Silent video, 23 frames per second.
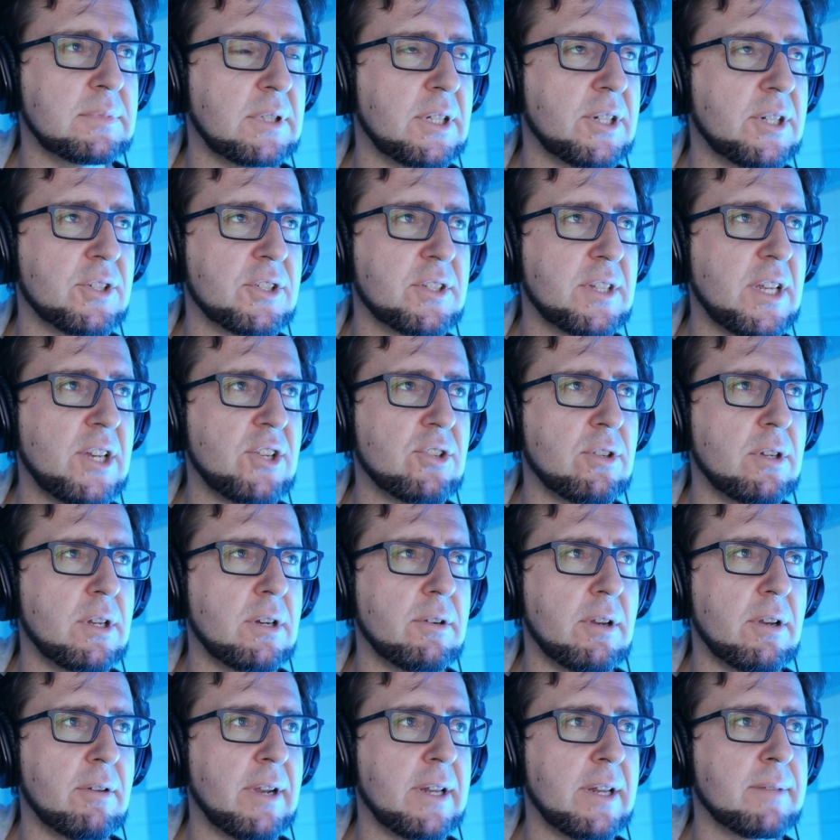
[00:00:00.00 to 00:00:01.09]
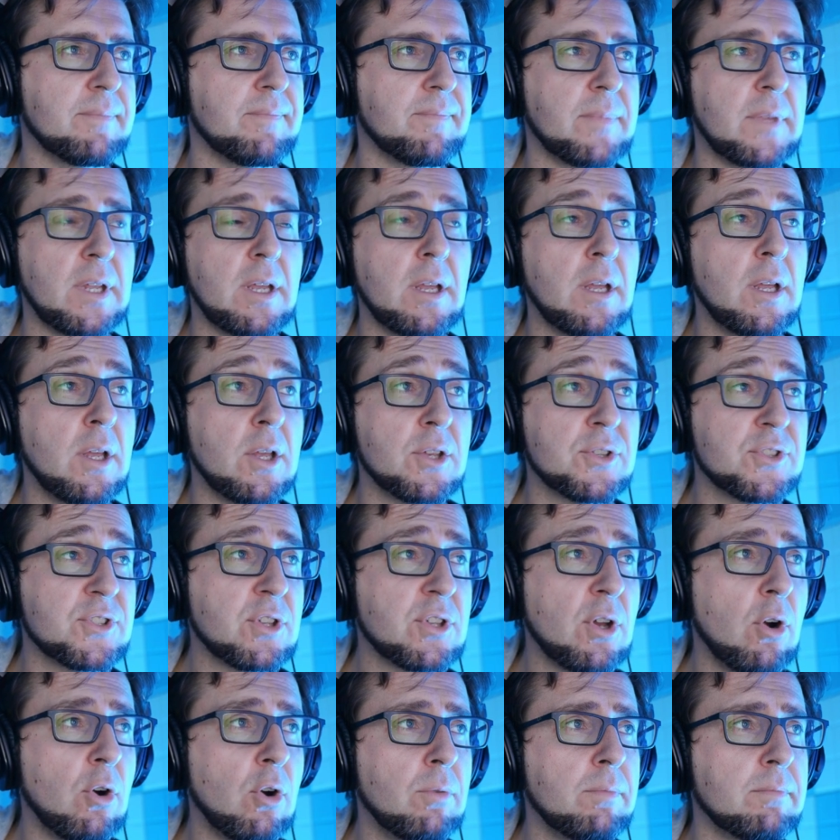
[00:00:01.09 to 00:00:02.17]
stationary, right?
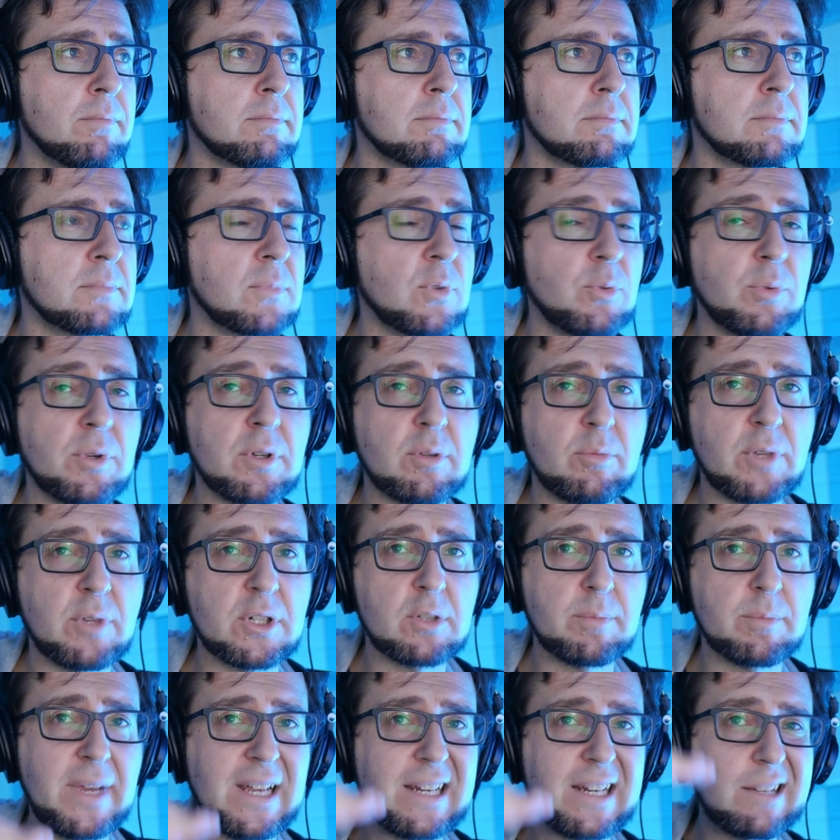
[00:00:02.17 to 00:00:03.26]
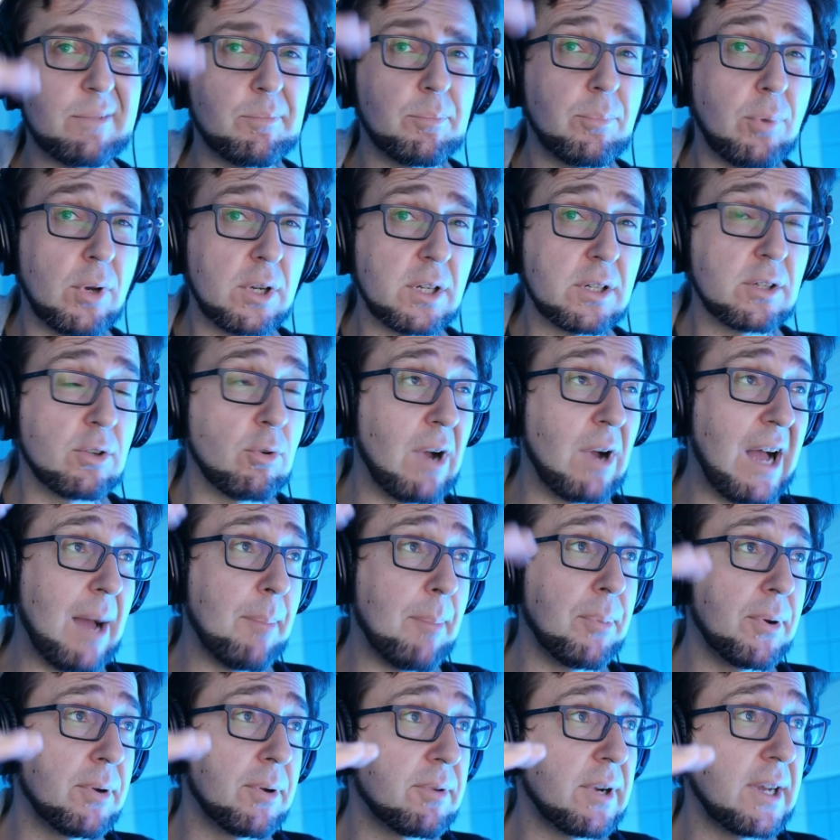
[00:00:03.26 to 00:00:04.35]
So we want to make the bullet go
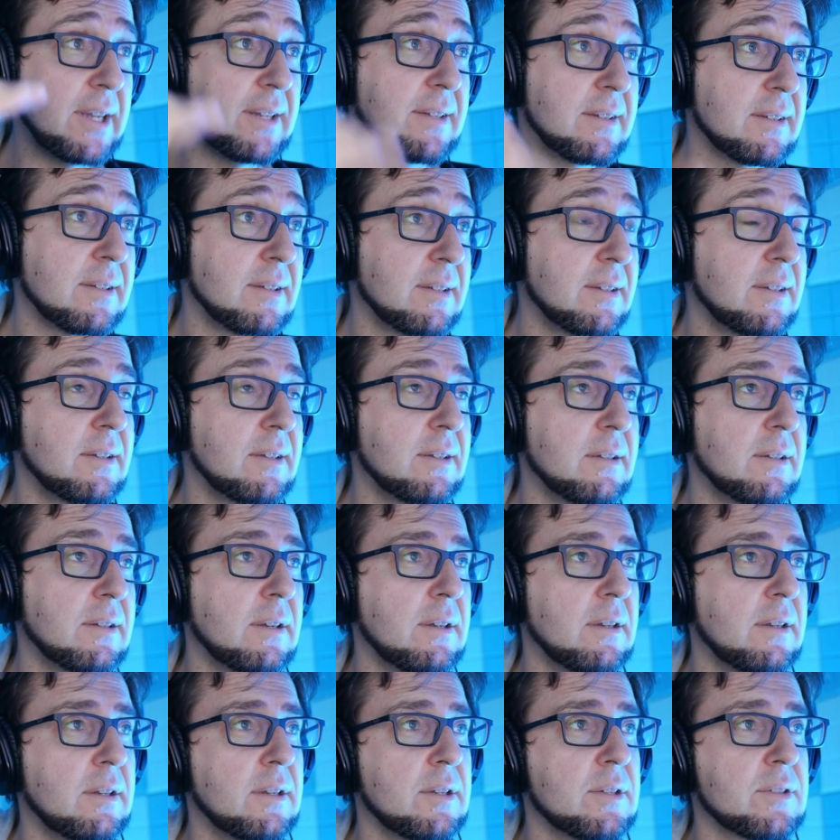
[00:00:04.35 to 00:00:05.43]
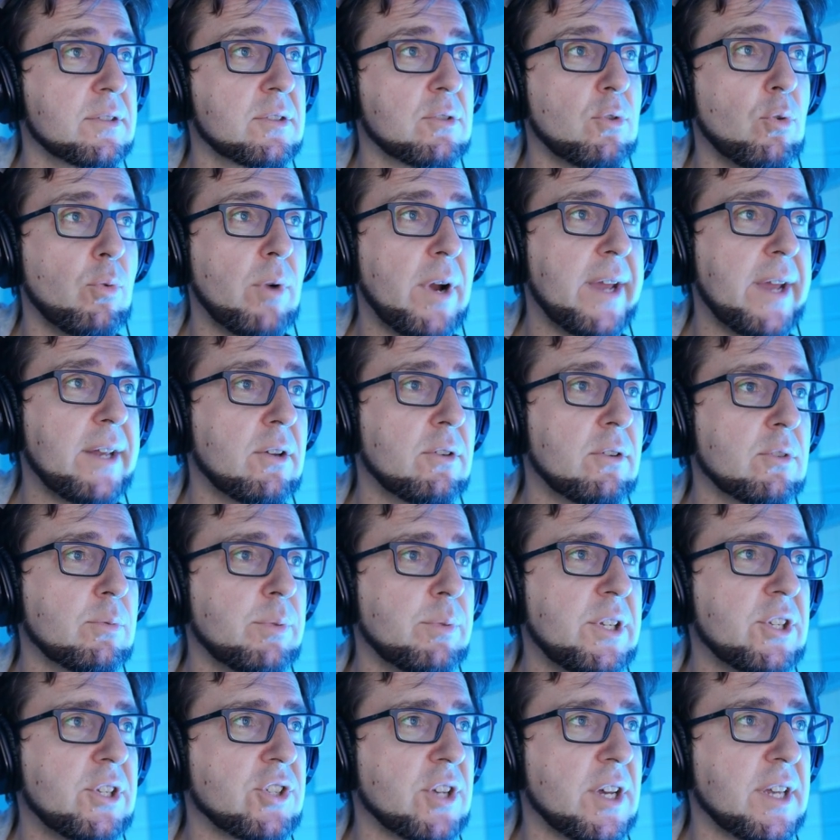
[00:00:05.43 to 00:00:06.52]
up, right? So why don't we
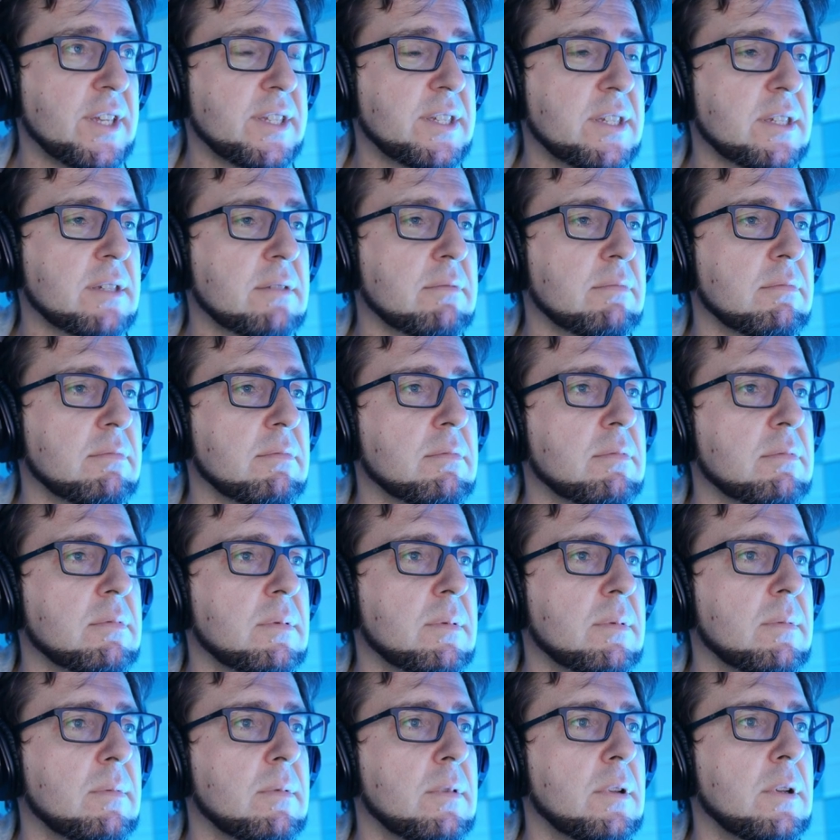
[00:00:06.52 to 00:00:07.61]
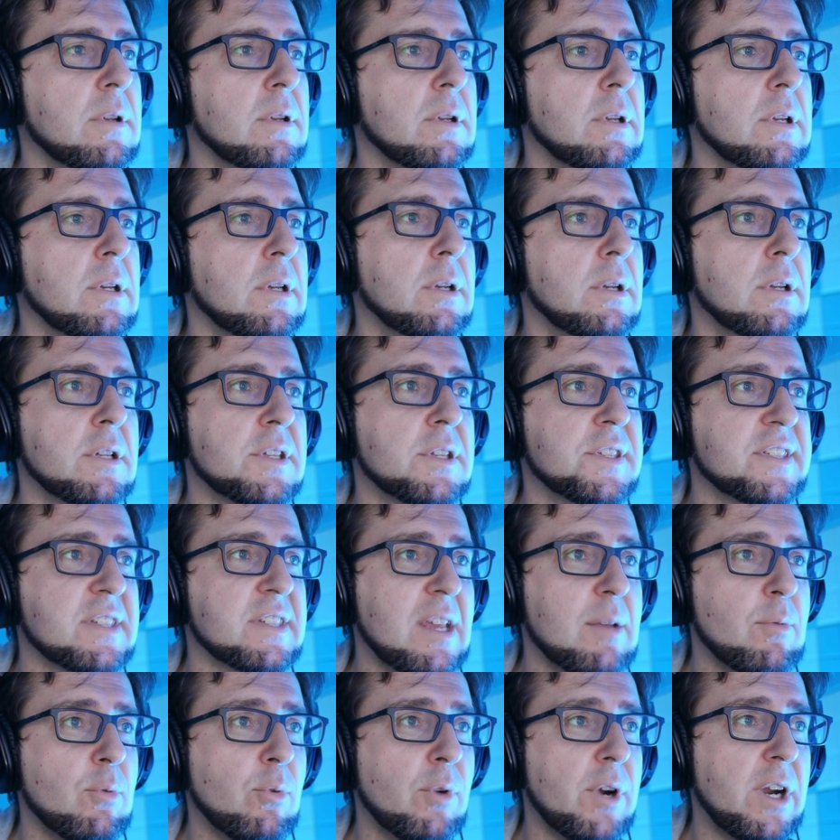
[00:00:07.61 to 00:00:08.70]
just,
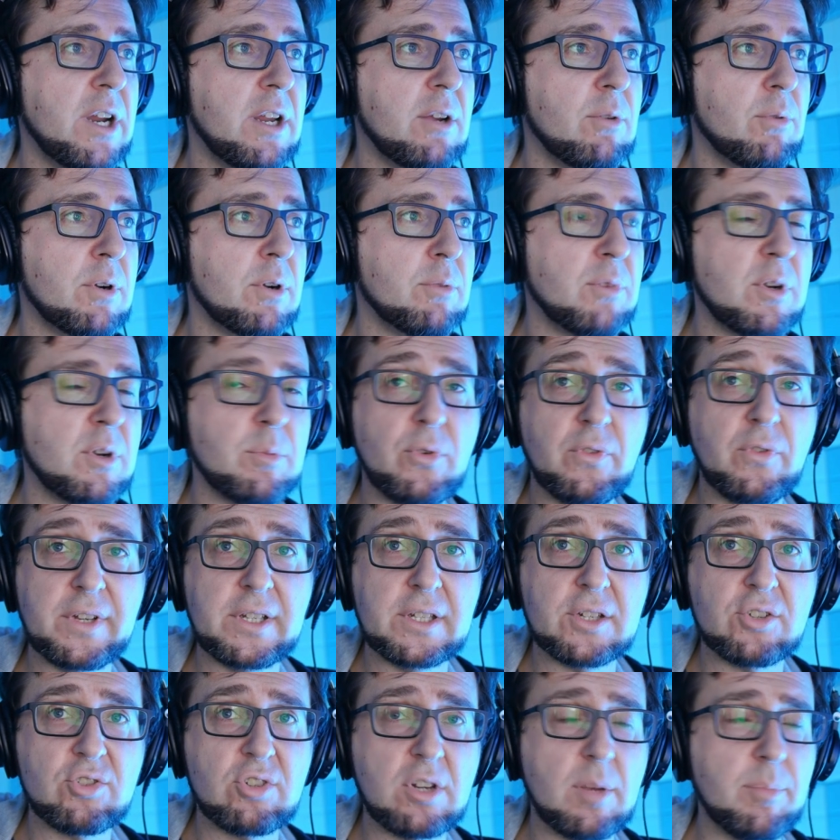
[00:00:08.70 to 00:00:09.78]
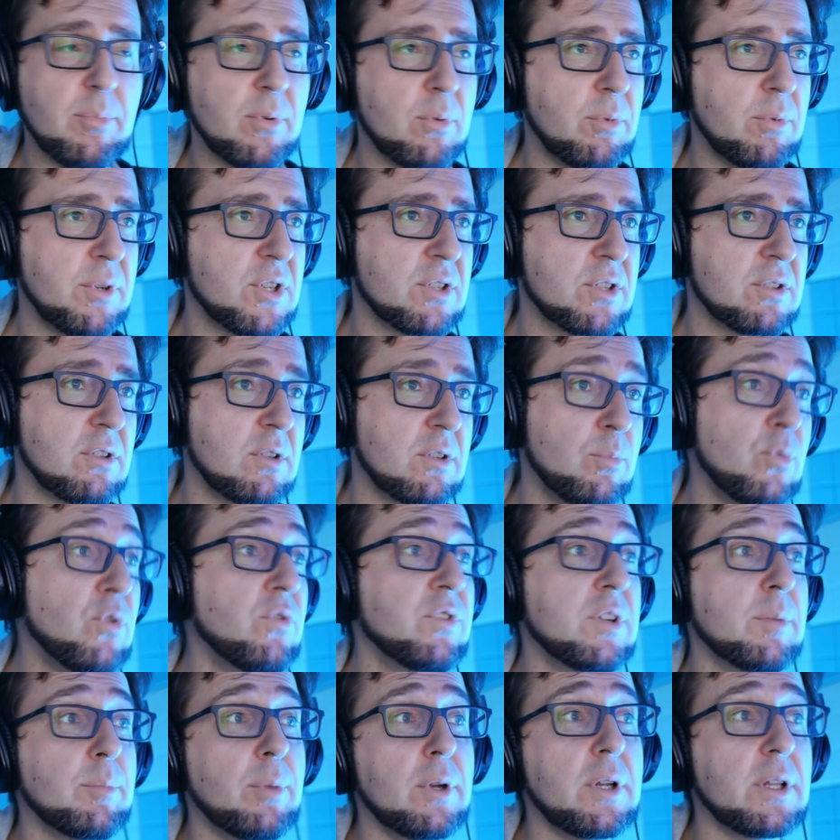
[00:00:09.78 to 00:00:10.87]
same way when we're moving the ship, we're just going to move
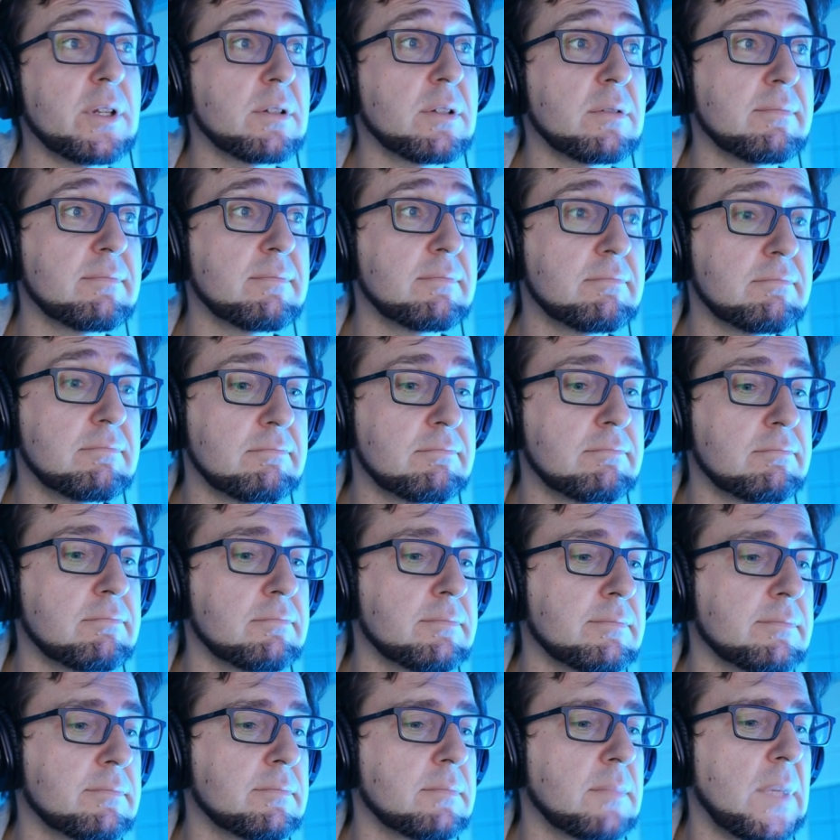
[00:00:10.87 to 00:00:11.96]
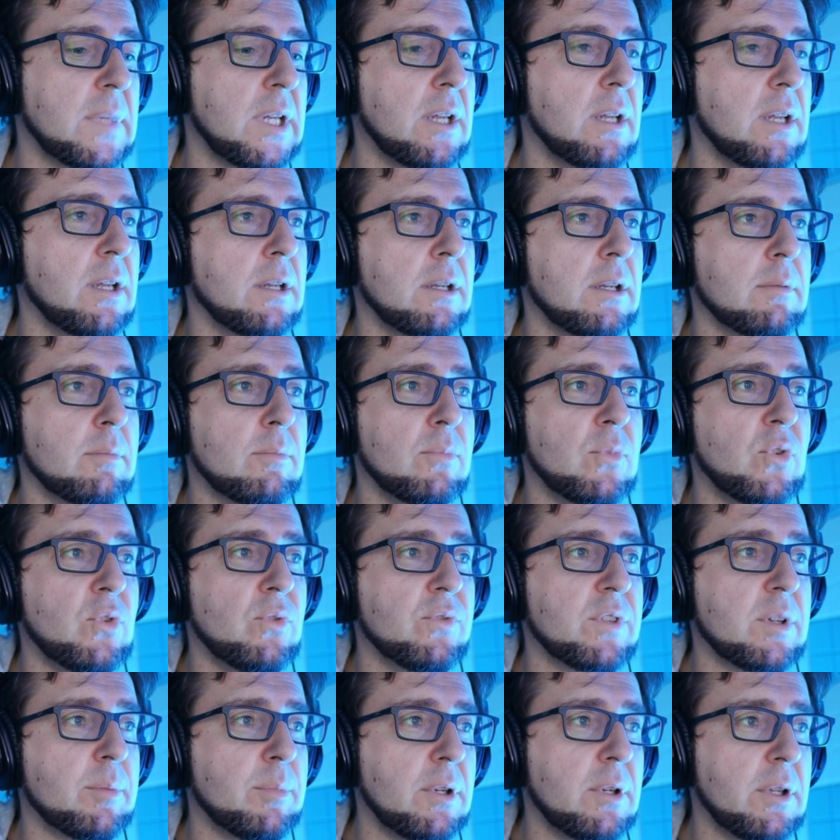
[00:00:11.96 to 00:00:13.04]
the bullet. Move
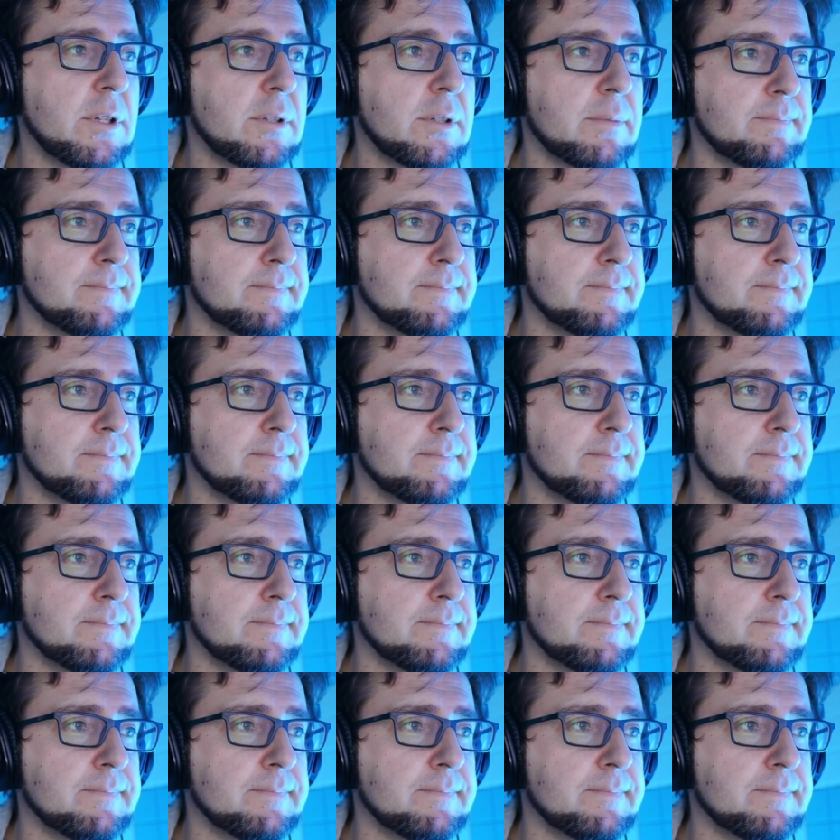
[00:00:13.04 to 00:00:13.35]
the bullet.